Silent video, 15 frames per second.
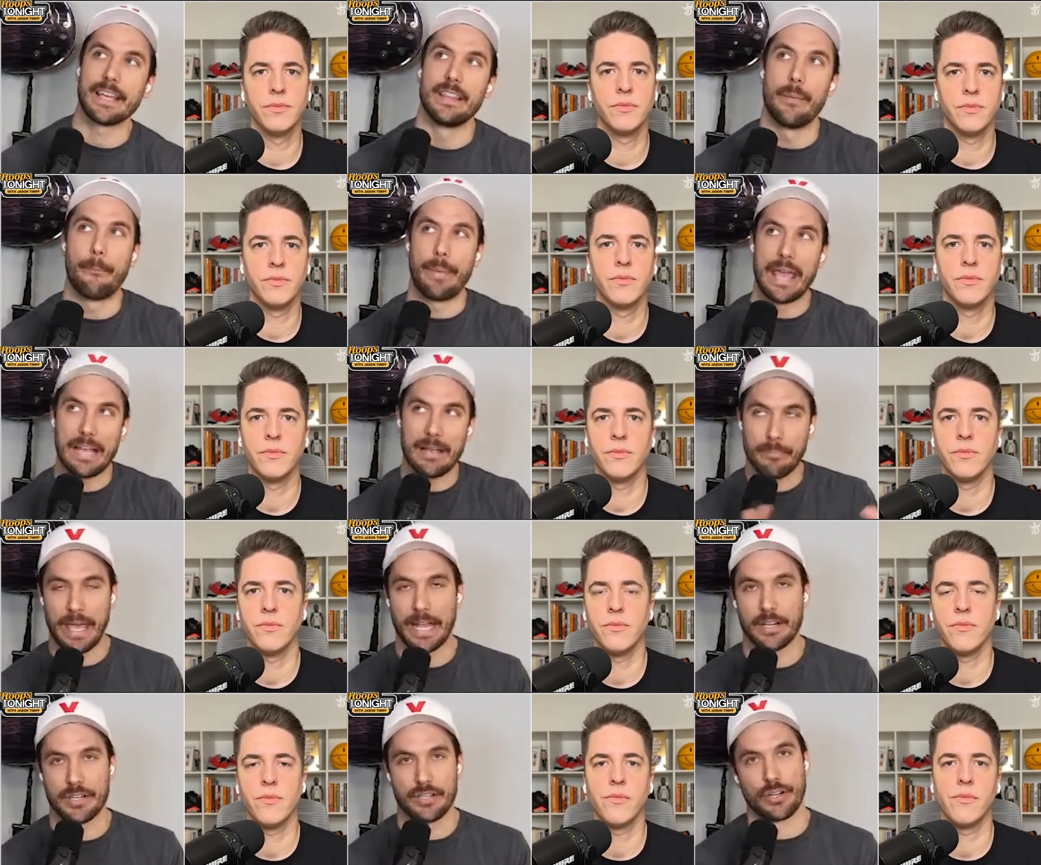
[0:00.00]
Speaker 1: in the big
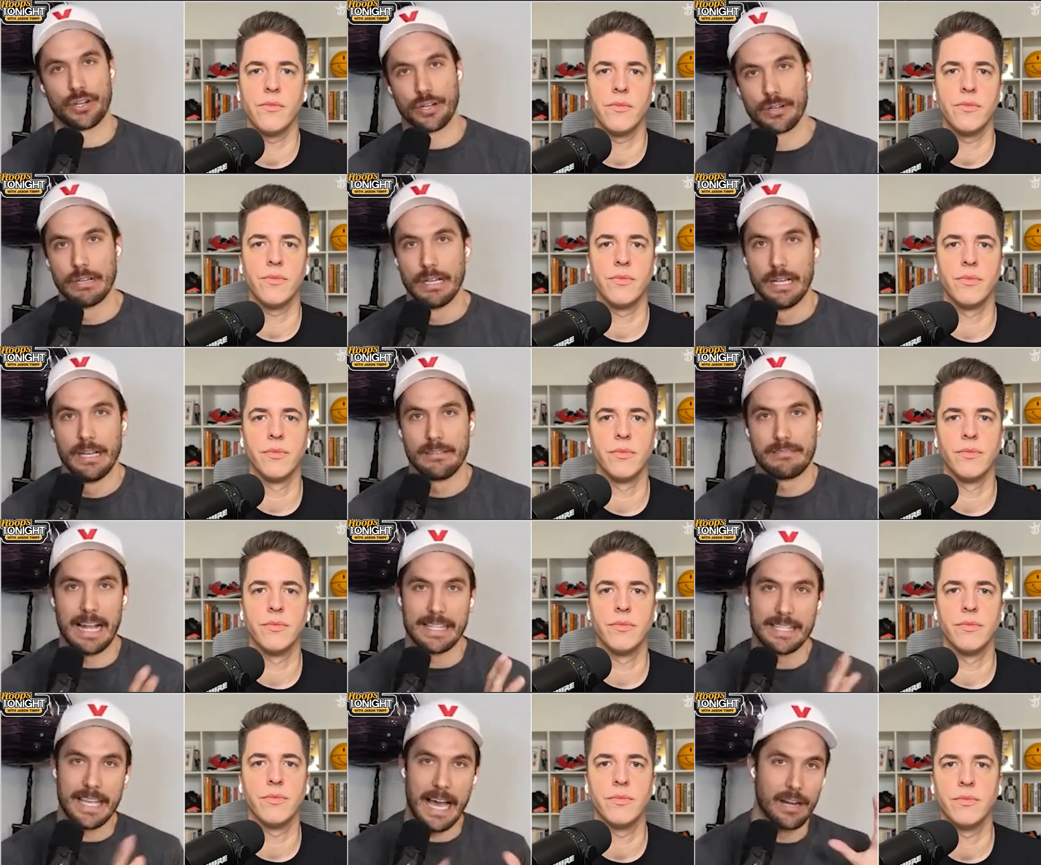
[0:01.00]
picture,
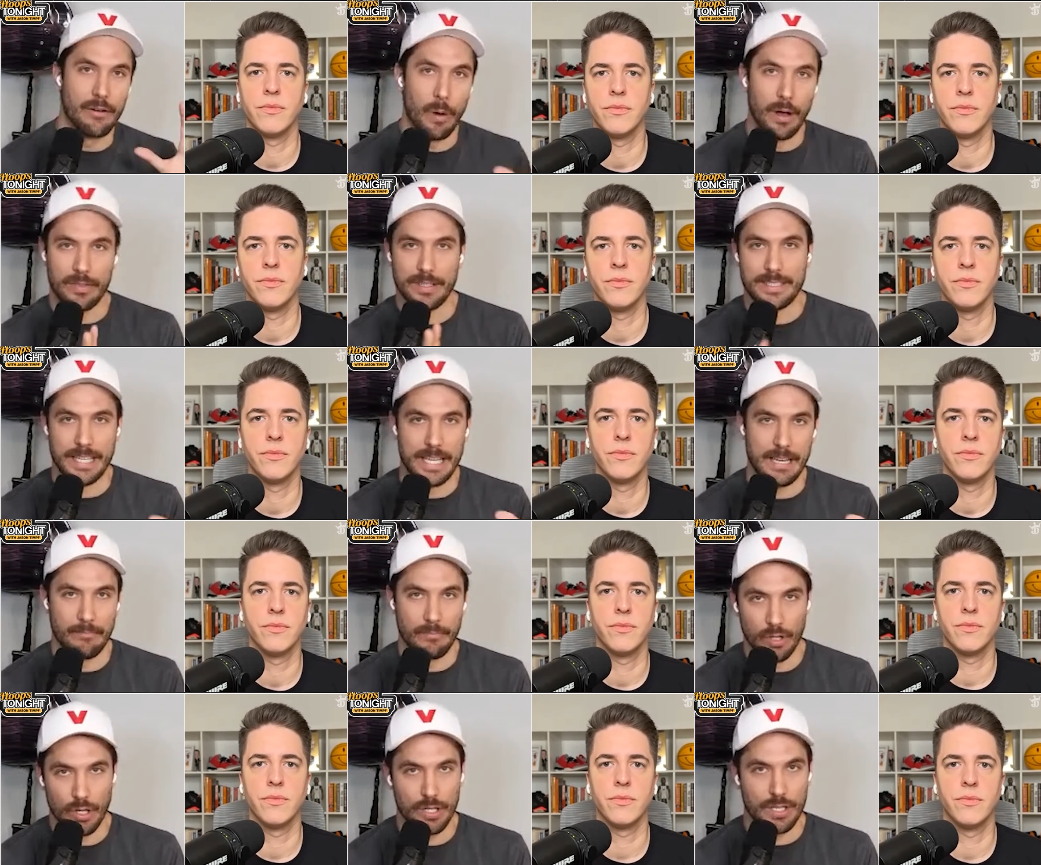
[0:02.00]
that's kind of what the
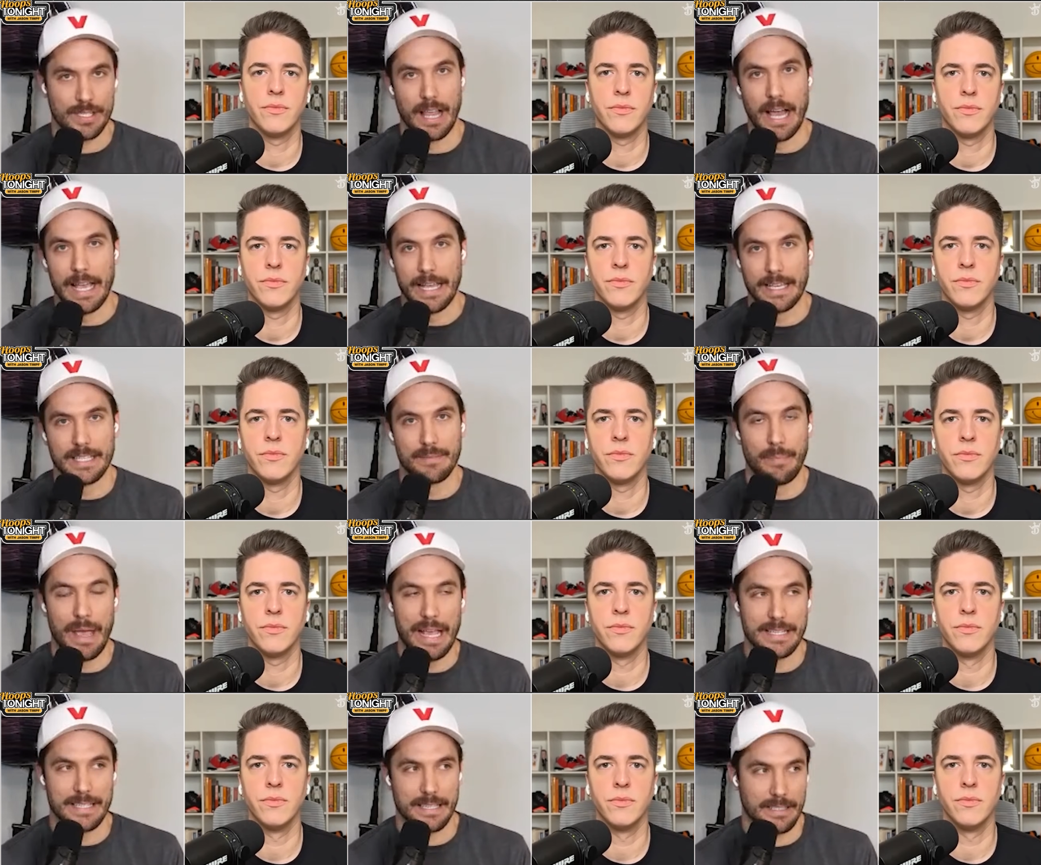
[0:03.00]
team looks like, is
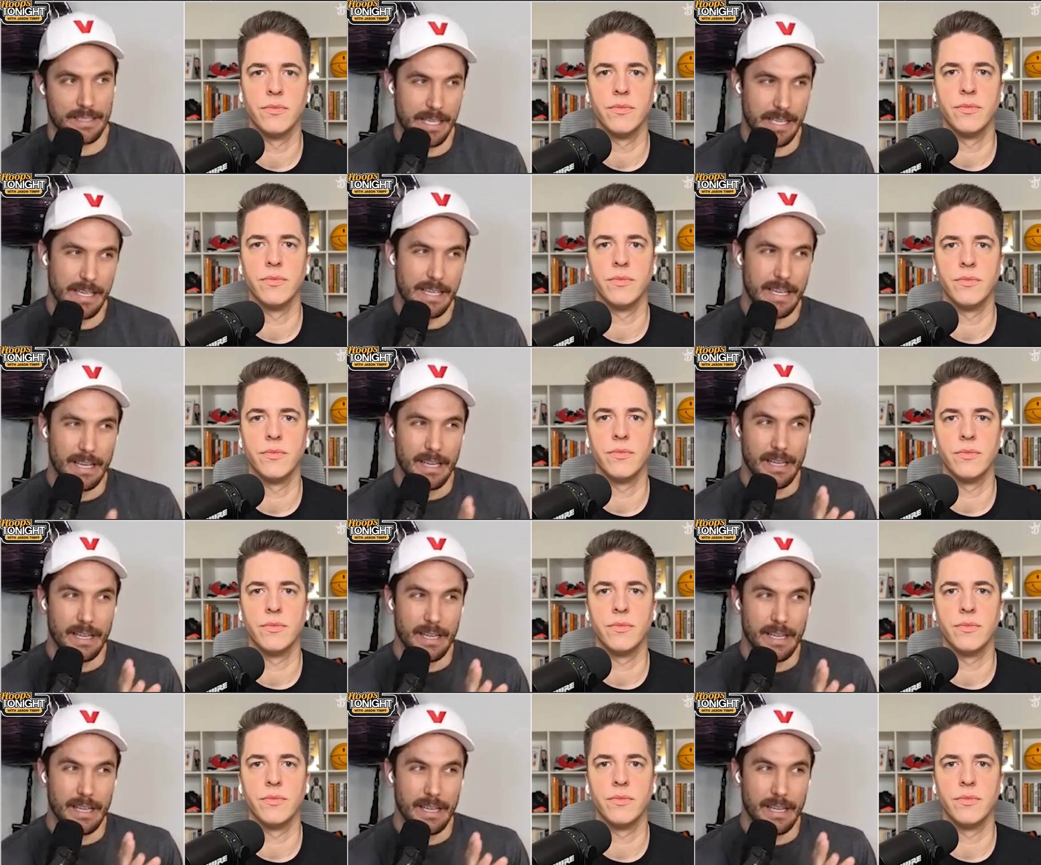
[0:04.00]
basically